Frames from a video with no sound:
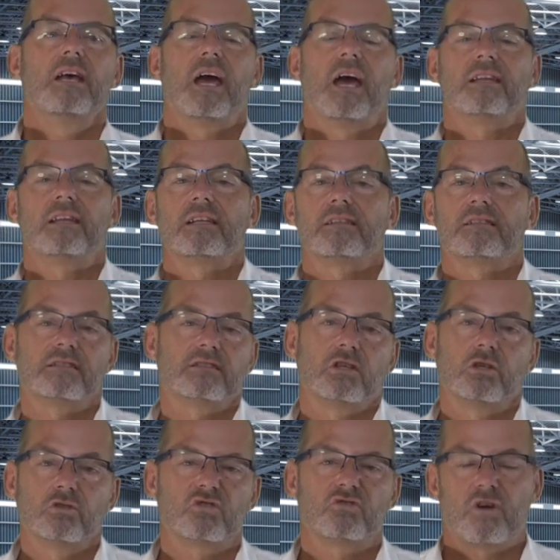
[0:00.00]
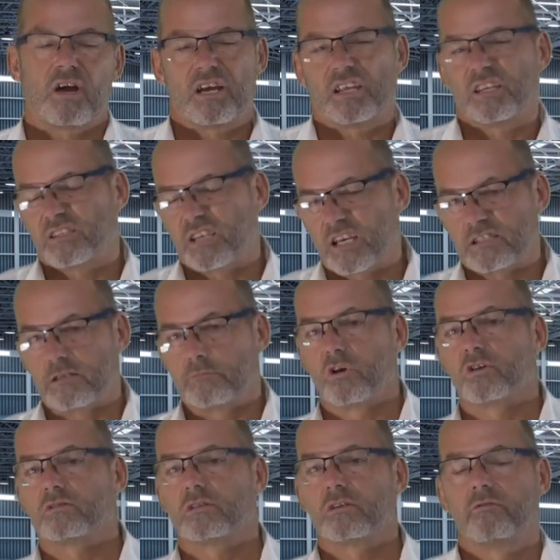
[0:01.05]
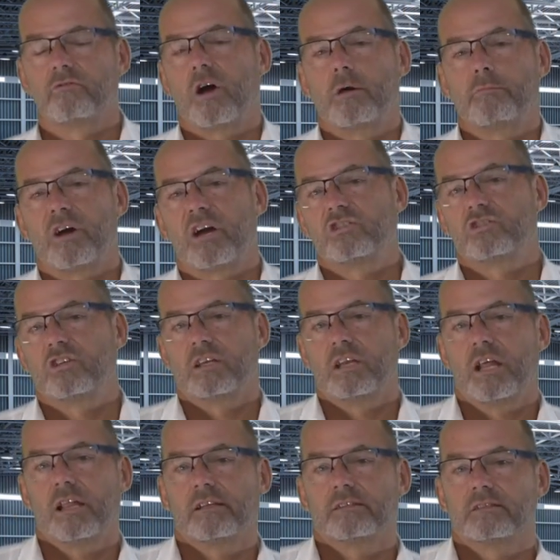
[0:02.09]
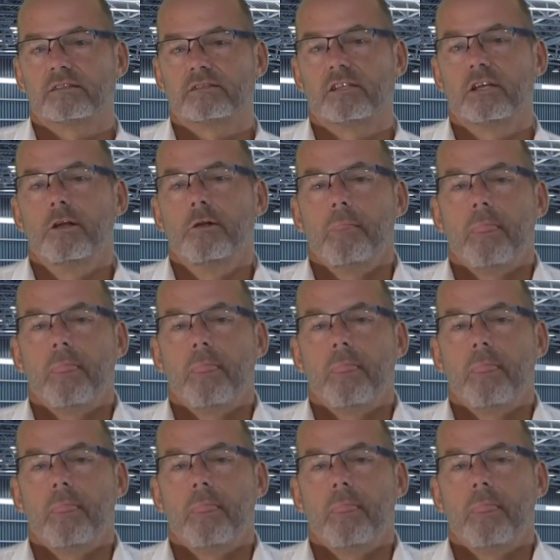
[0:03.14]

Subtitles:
and then skills training is actually mostly on vibration analysis.